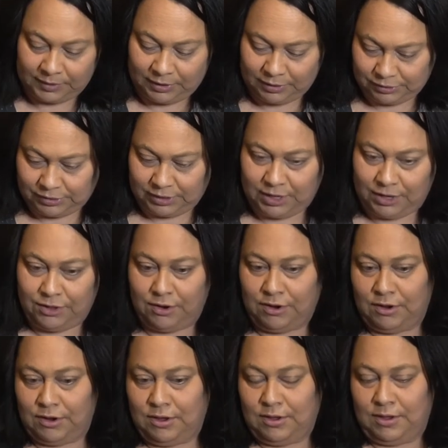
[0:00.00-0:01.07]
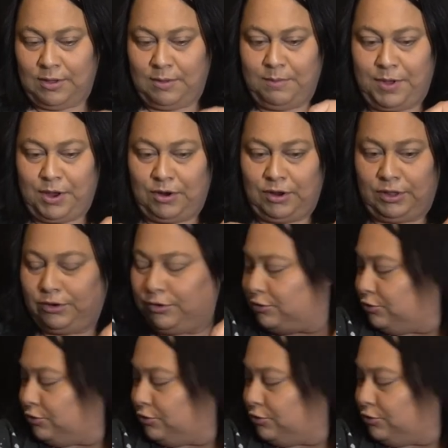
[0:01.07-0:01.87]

Here's another pair of little